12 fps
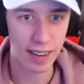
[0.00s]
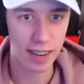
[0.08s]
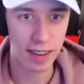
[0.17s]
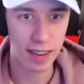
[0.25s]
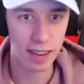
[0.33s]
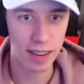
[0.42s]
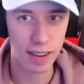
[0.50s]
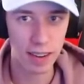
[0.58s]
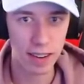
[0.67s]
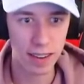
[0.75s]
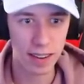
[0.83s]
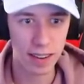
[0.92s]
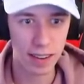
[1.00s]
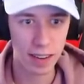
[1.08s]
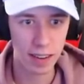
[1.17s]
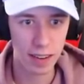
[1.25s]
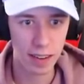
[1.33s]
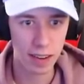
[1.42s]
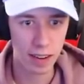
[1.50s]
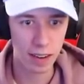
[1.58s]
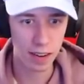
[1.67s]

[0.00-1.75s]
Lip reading: Nothing is said.